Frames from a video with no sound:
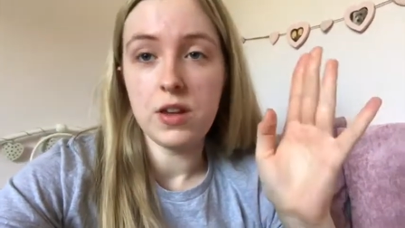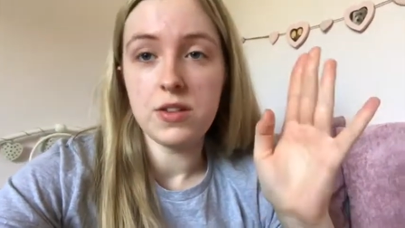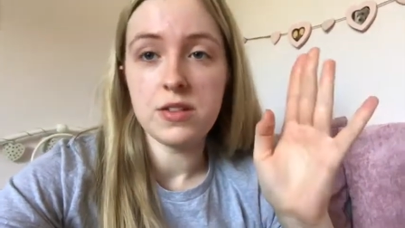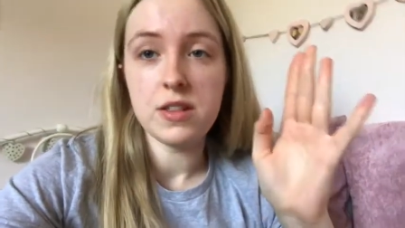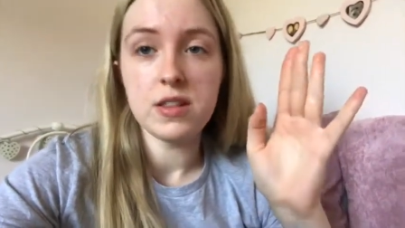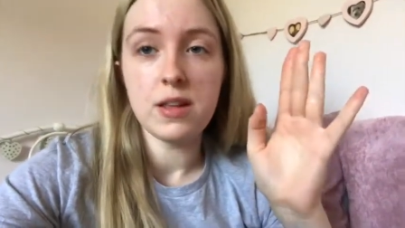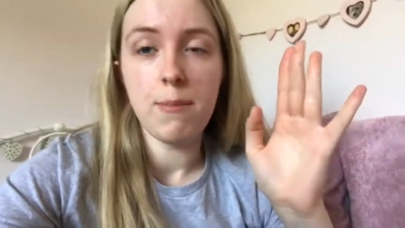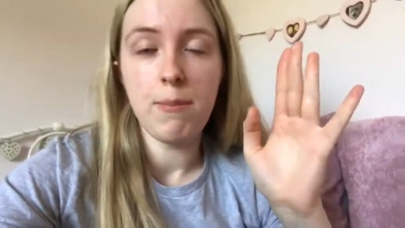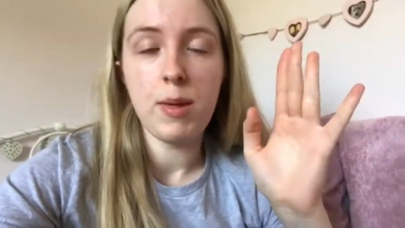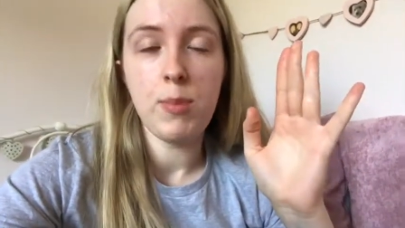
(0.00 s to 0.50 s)

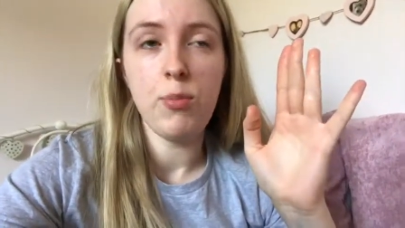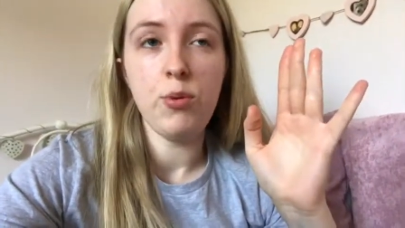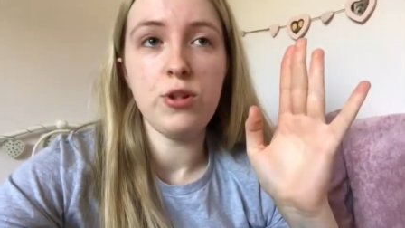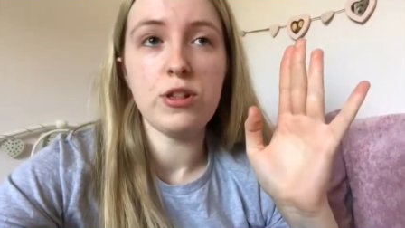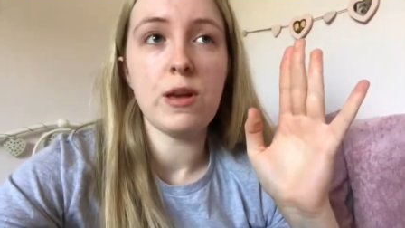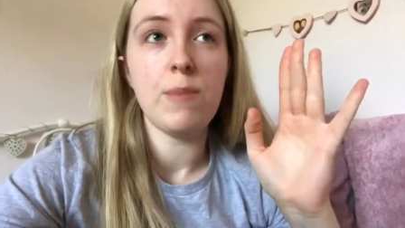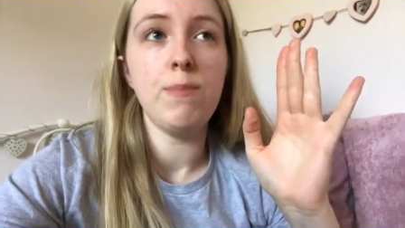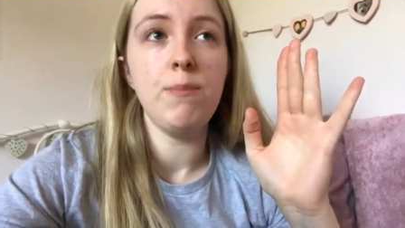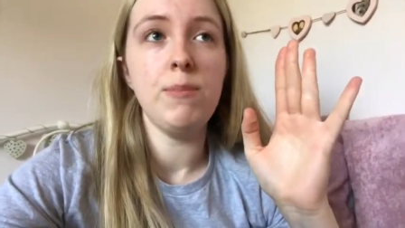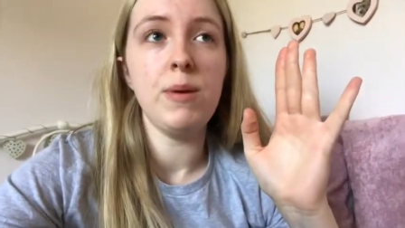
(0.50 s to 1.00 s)
Some people,
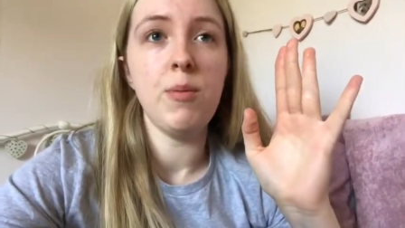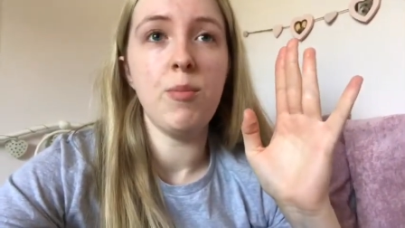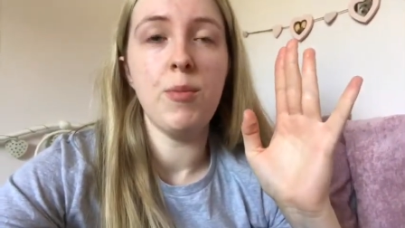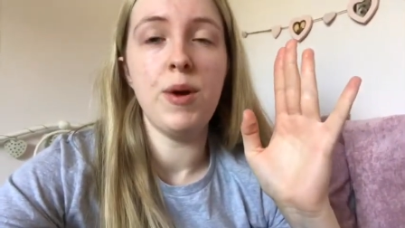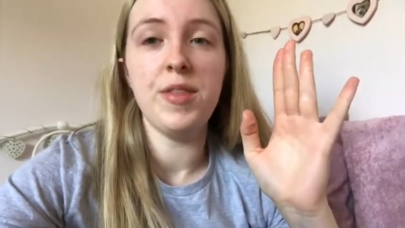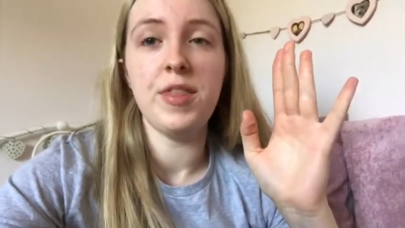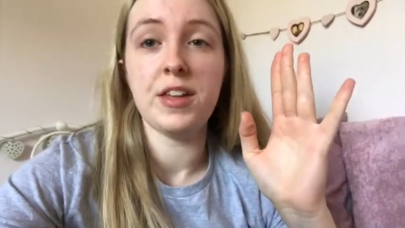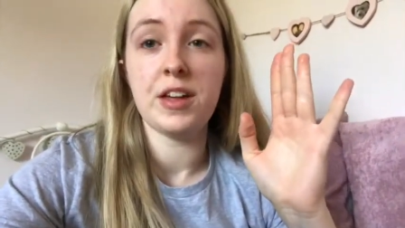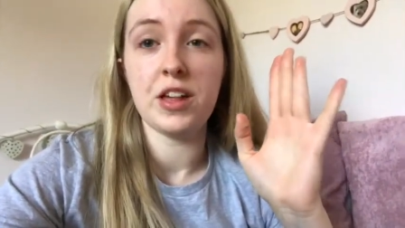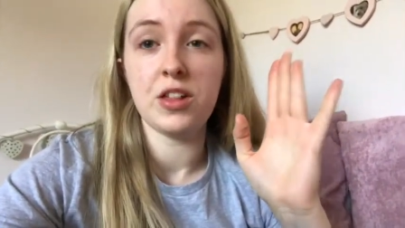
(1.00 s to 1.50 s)
some people might
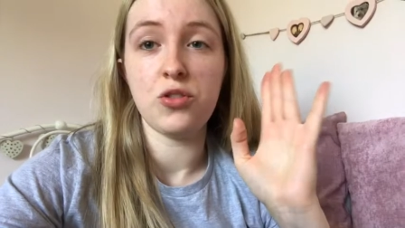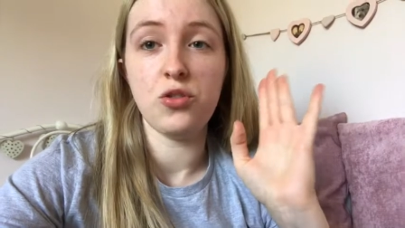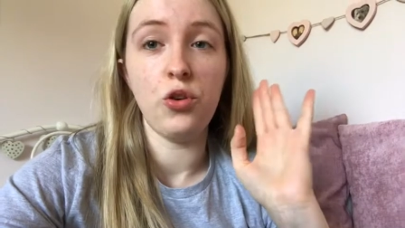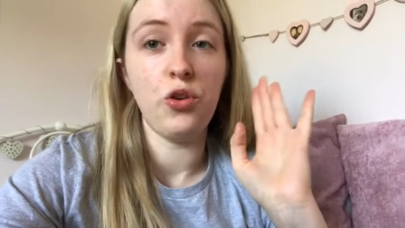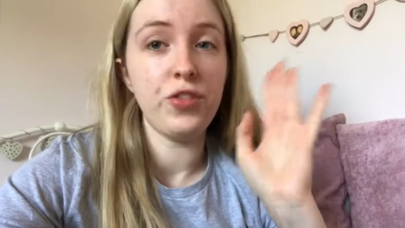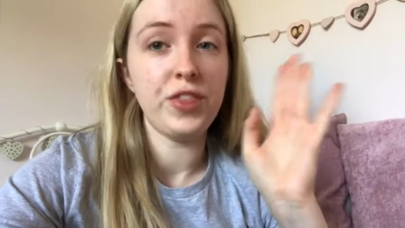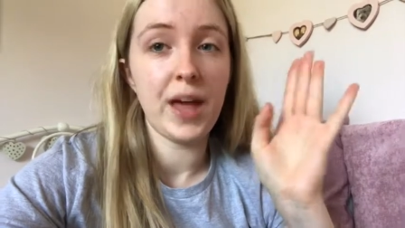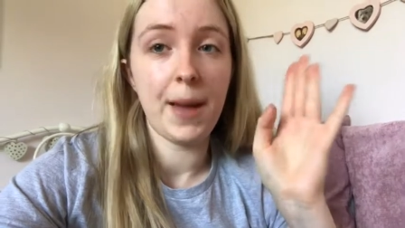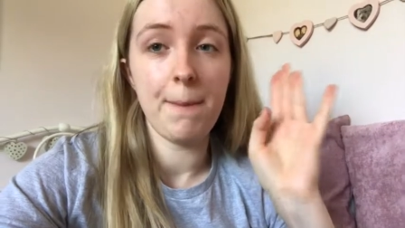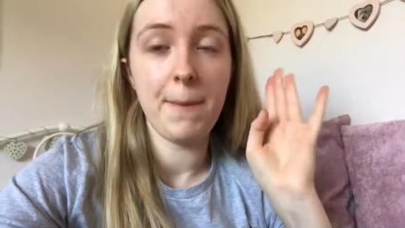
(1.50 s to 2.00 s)
think that's not
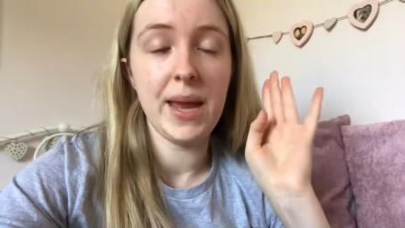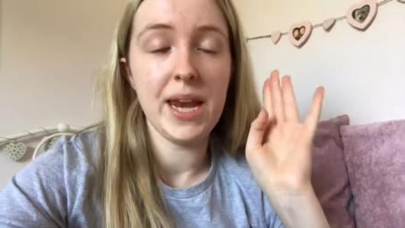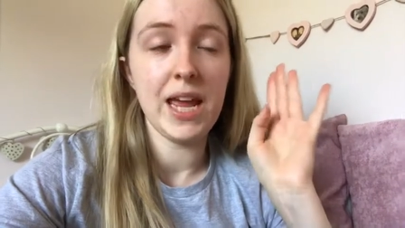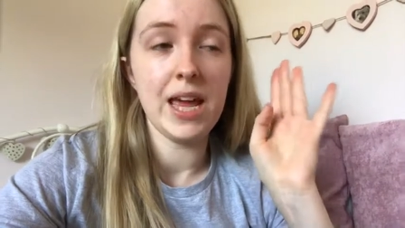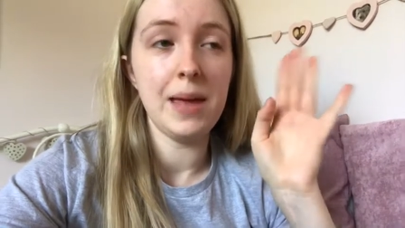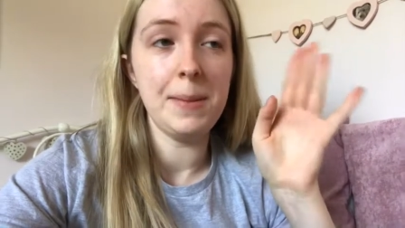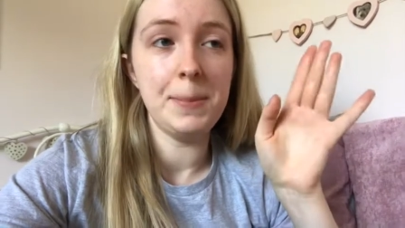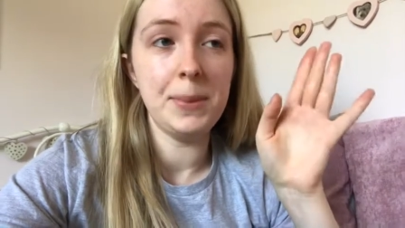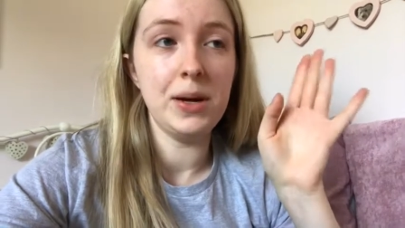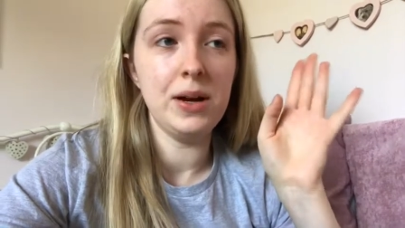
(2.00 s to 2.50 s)
that many,
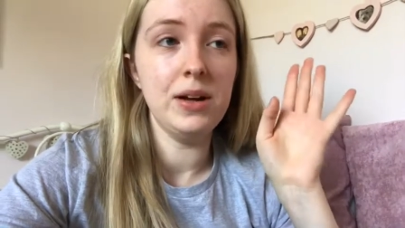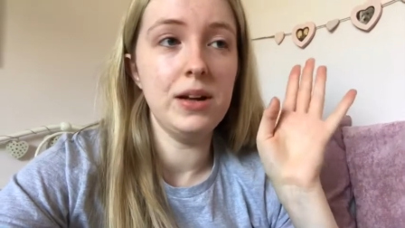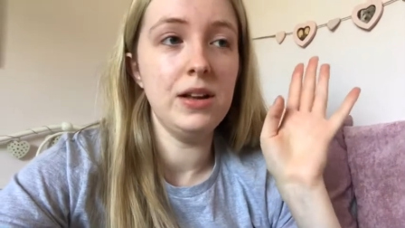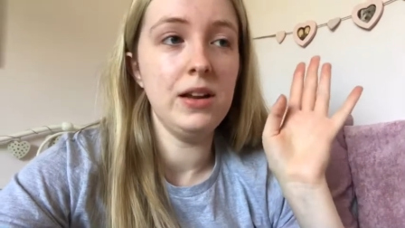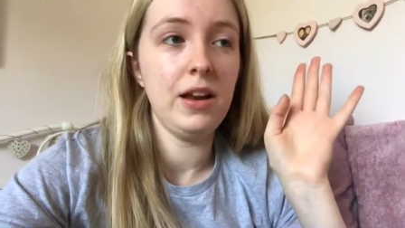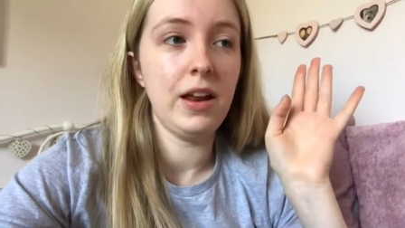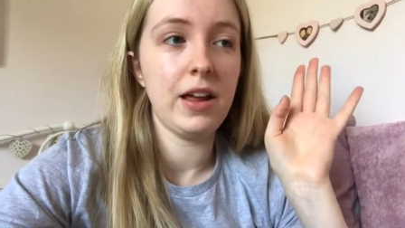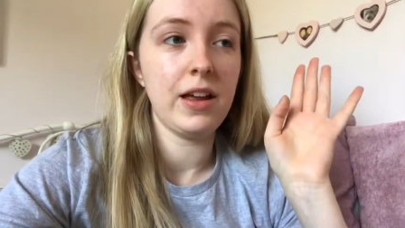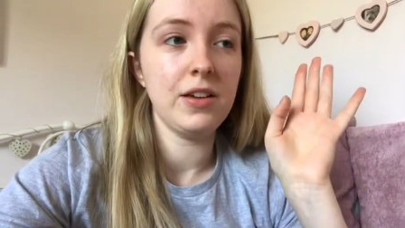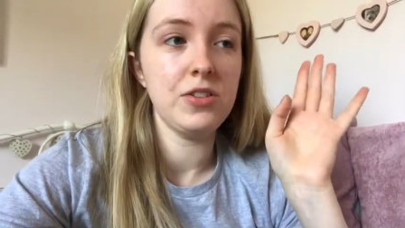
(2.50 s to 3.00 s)
but
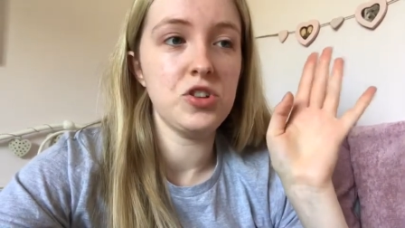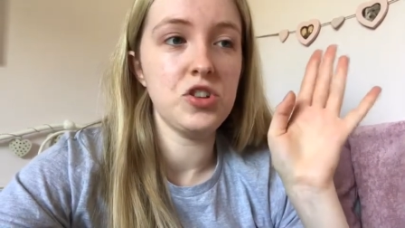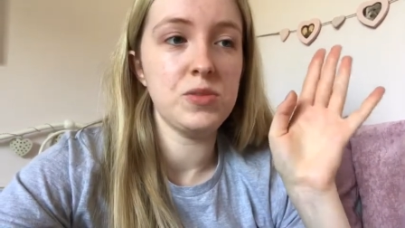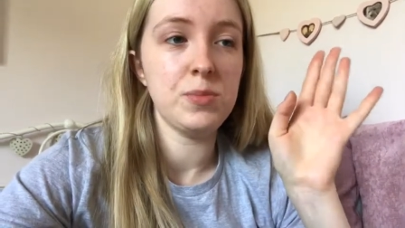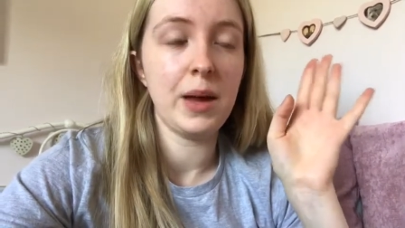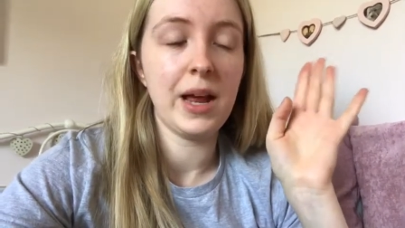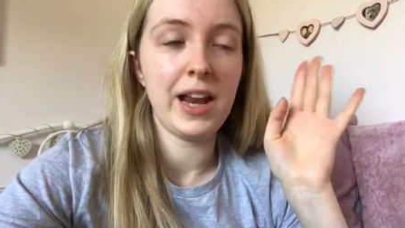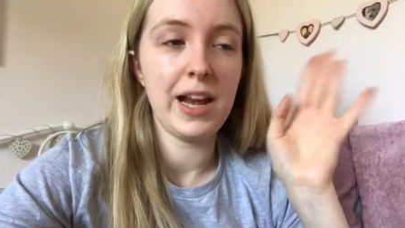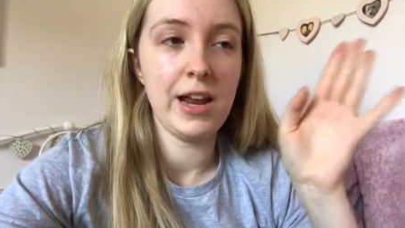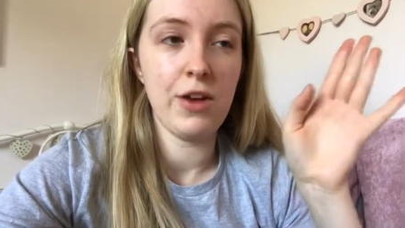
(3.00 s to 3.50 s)
like just by
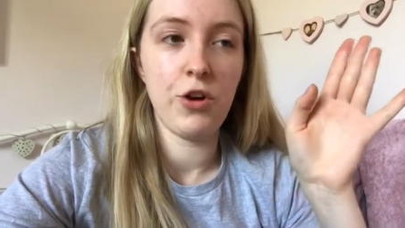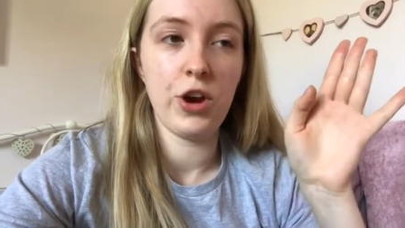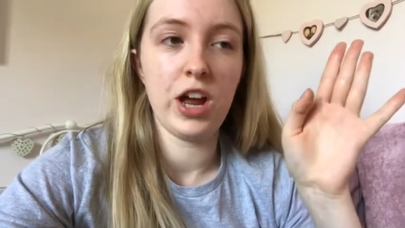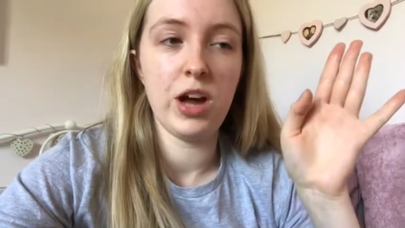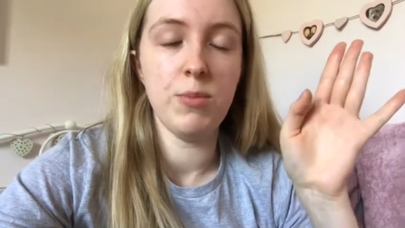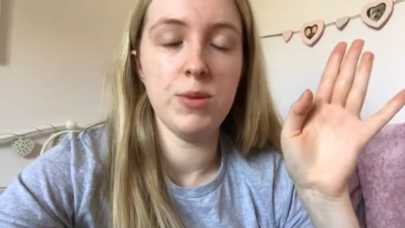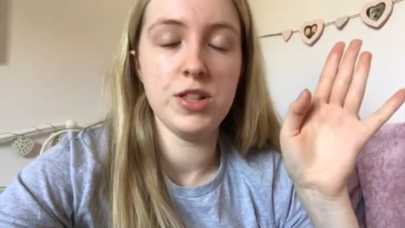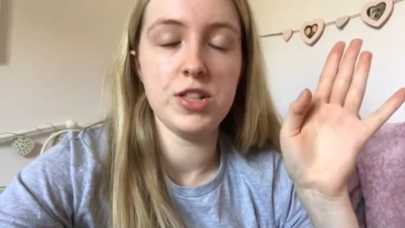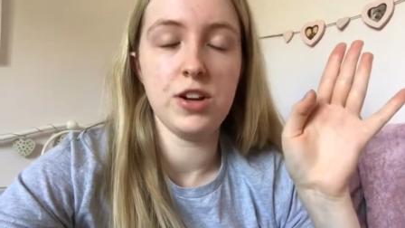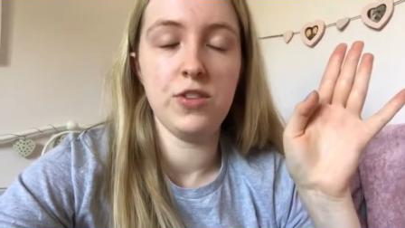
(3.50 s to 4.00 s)
clearing out
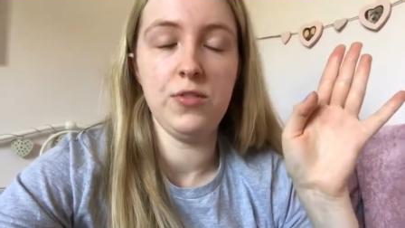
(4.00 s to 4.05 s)
my stuff,